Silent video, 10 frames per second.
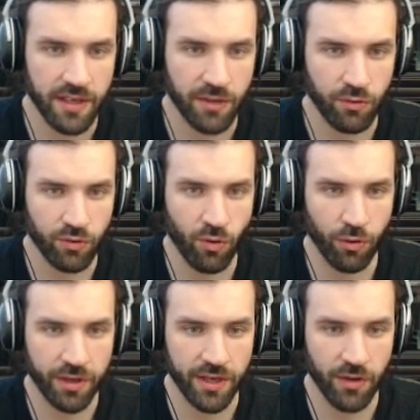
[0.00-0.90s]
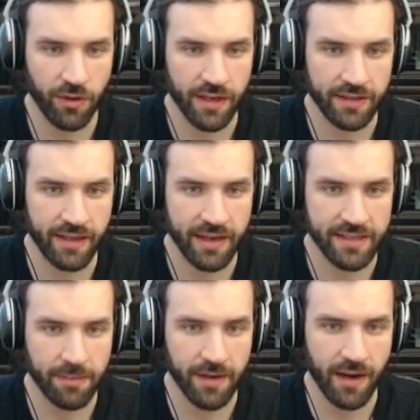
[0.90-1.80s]
You could go here and take
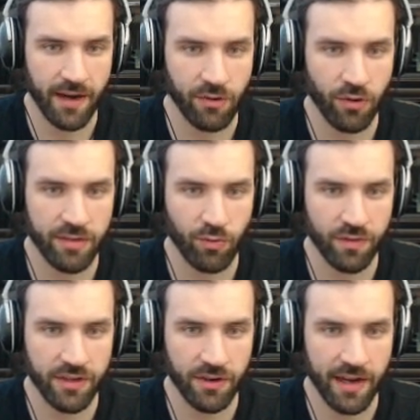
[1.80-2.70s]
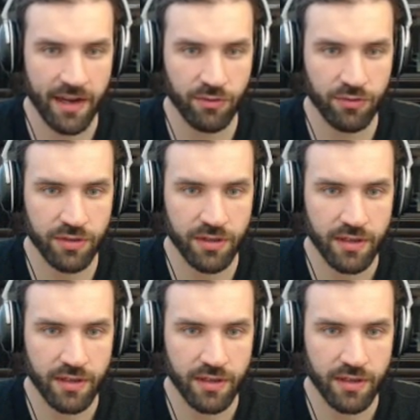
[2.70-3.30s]
some cargo and move it around.